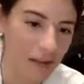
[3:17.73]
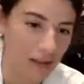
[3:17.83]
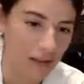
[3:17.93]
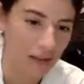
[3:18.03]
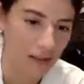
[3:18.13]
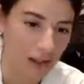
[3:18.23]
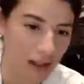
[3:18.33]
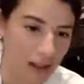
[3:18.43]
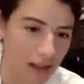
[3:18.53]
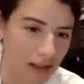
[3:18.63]
So let's
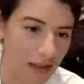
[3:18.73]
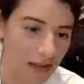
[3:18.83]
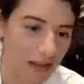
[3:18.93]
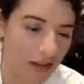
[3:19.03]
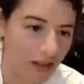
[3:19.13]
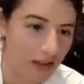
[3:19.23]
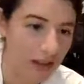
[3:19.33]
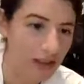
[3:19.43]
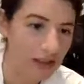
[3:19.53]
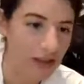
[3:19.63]
add these
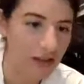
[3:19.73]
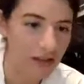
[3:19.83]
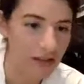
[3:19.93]
ingredients.